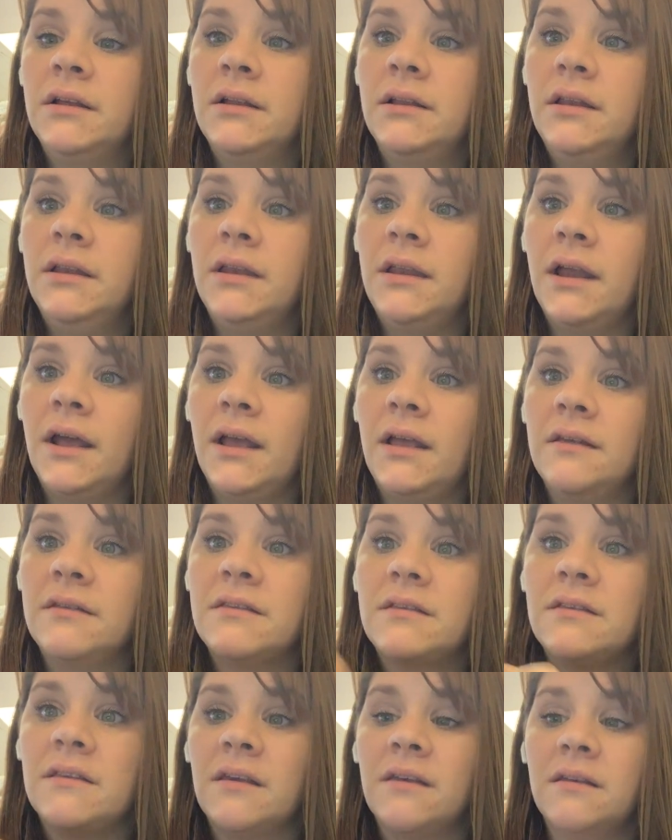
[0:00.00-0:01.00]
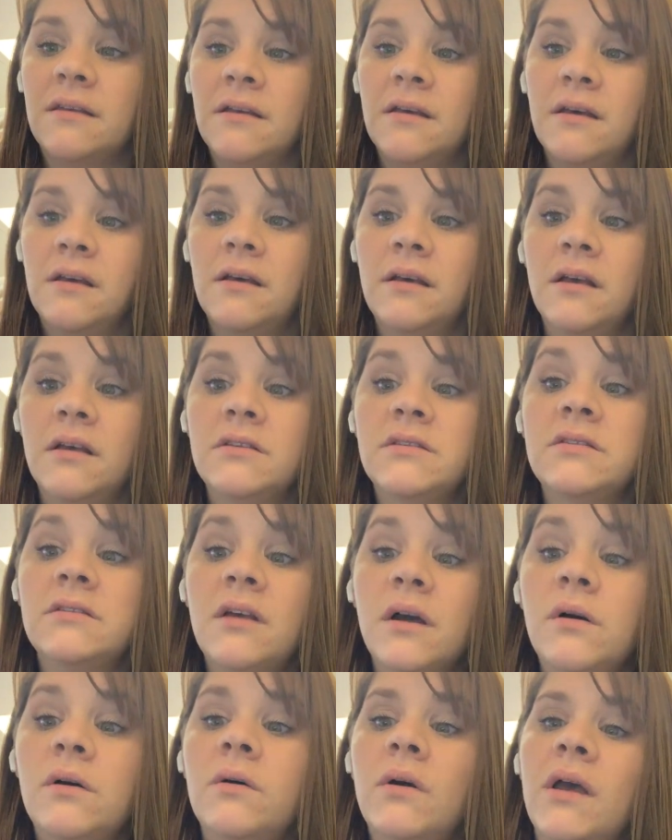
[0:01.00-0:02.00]
Nice.
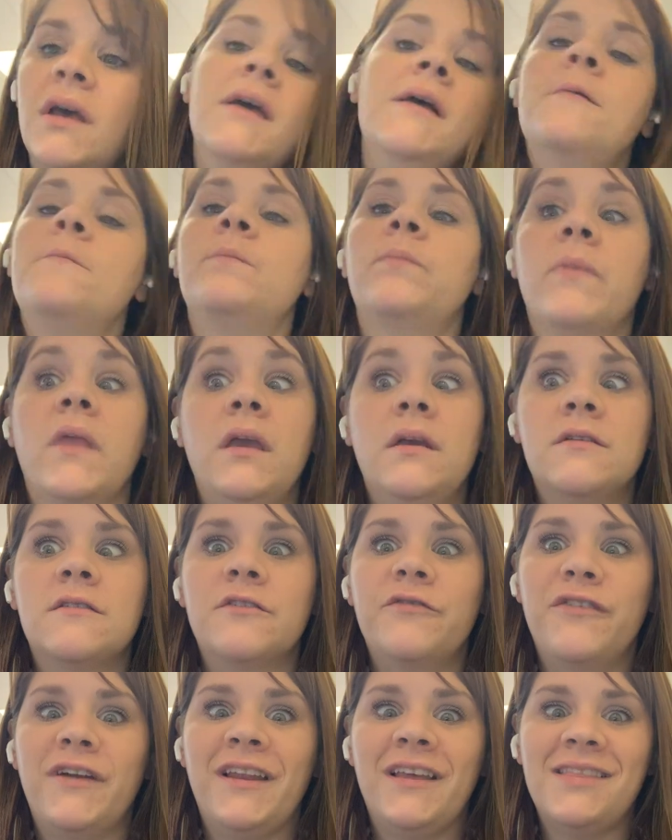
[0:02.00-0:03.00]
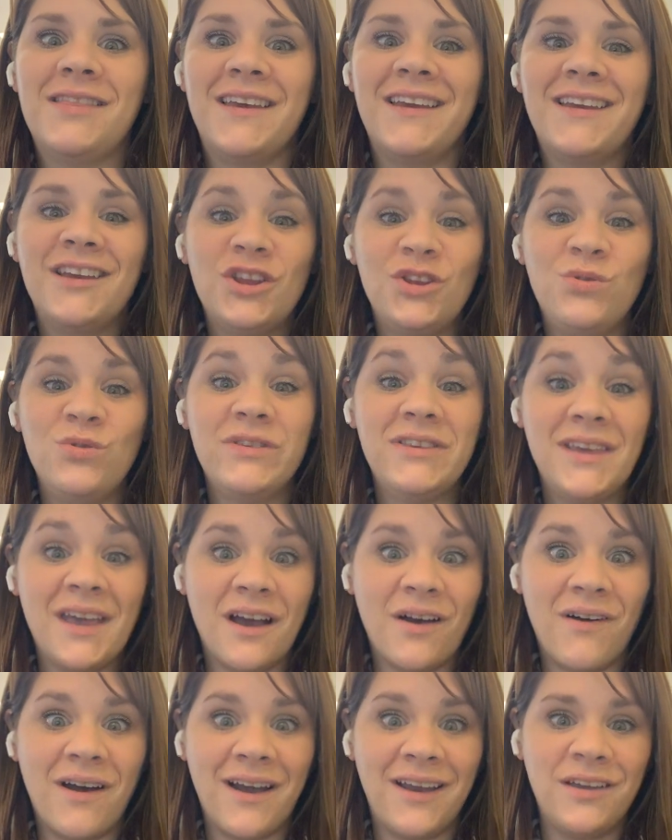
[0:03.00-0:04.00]
So, here's a funny thing. Can you see how
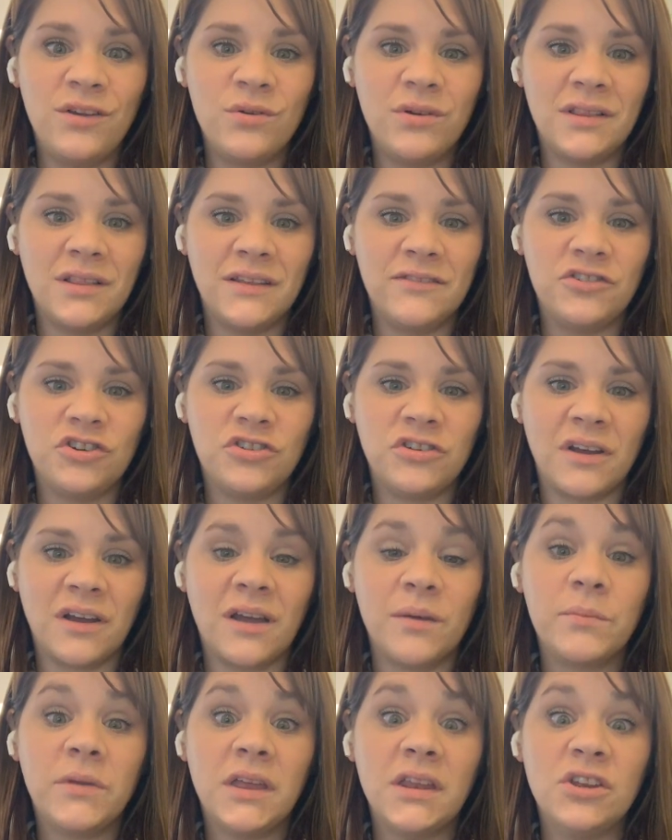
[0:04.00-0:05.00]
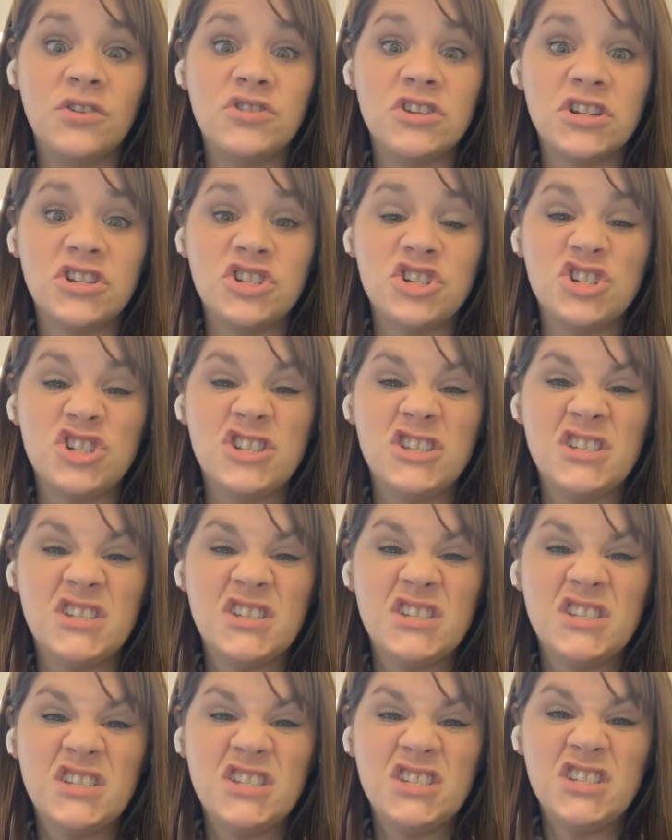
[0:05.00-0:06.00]
high you can lift your tongue up? Can you touch your
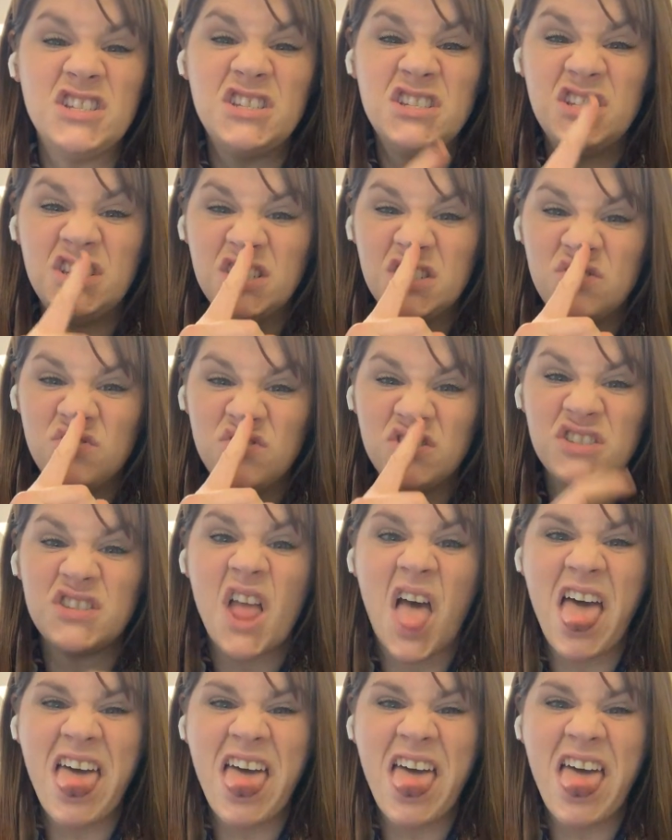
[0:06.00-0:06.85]
nose?